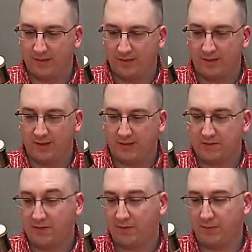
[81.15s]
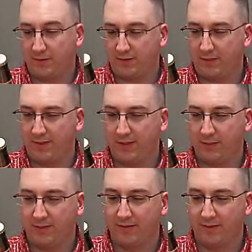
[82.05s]
Uh, 7%
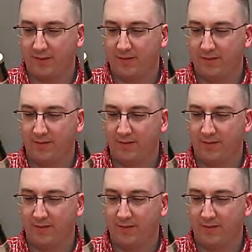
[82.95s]
ABV.